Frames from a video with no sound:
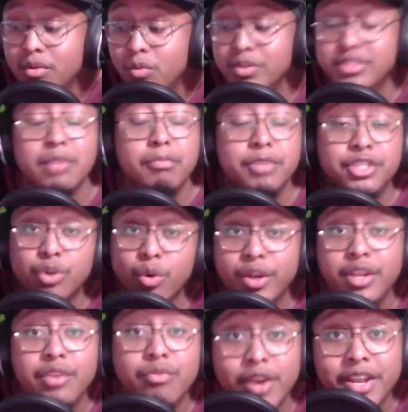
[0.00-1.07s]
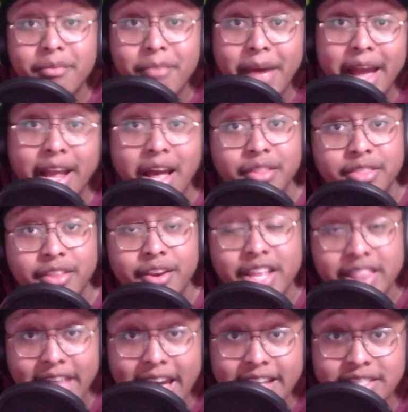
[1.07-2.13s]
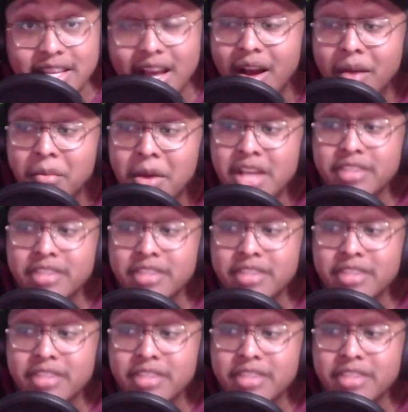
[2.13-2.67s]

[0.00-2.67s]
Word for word: was the majority running back out there at that time.